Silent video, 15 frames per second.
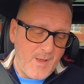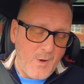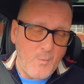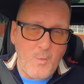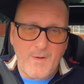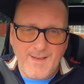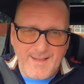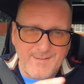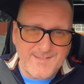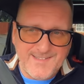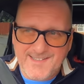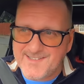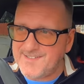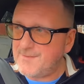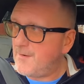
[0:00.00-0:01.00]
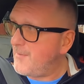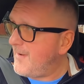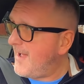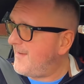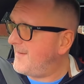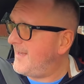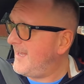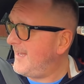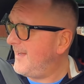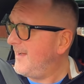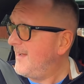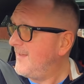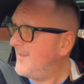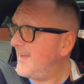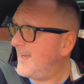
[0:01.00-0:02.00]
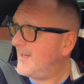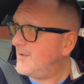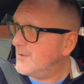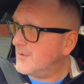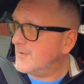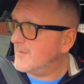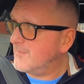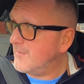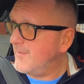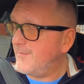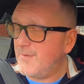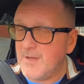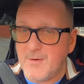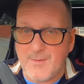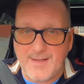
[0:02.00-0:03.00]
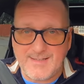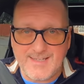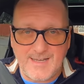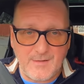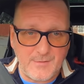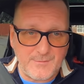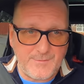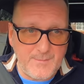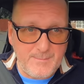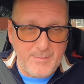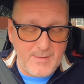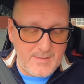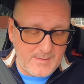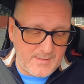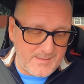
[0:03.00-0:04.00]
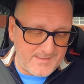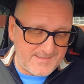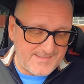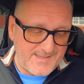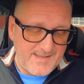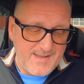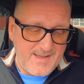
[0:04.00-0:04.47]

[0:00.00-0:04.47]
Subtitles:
what else is there around here that I could review? I did look for burgers.